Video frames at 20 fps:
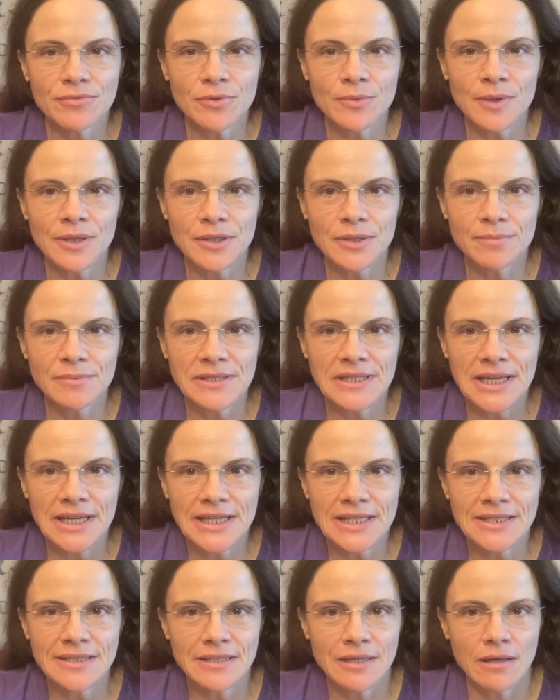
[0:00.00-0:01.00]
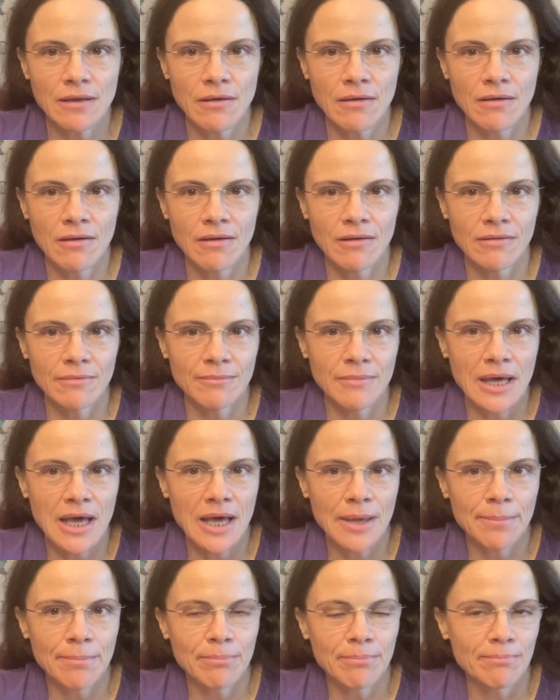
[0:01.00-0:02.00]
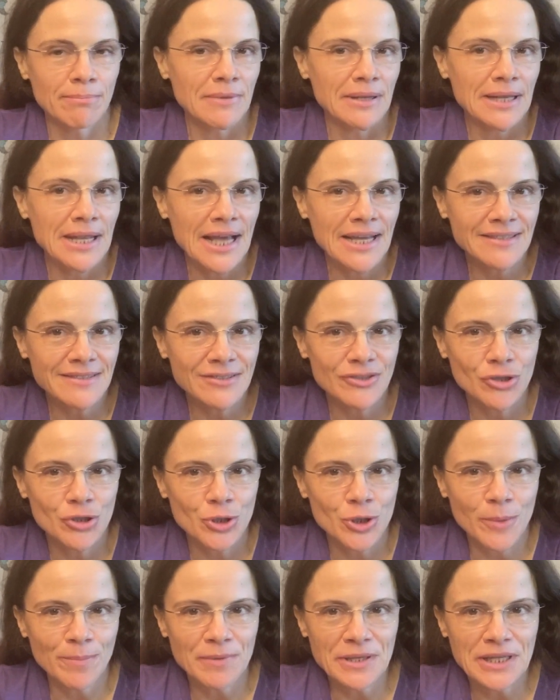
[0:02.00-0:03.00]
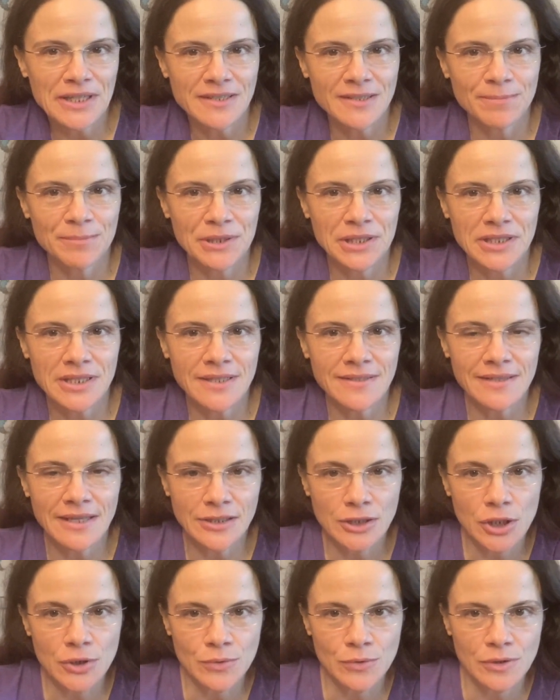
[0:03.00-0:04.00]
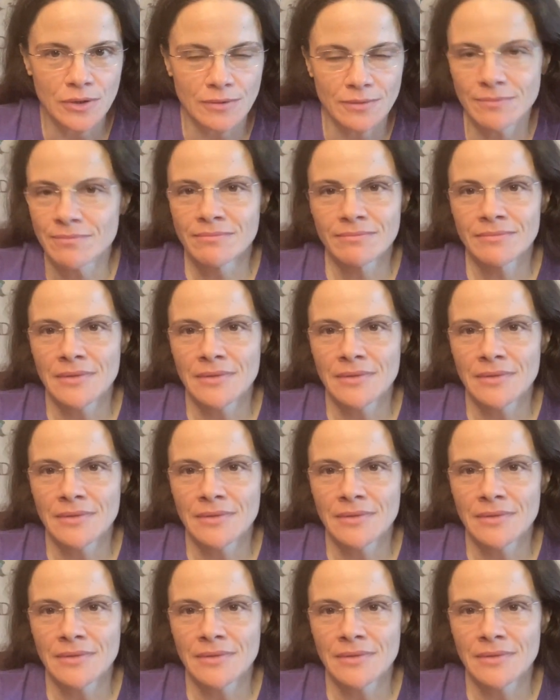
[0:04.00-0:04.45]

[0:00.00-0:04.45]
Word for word: you an update on my last shopping experience at Costco.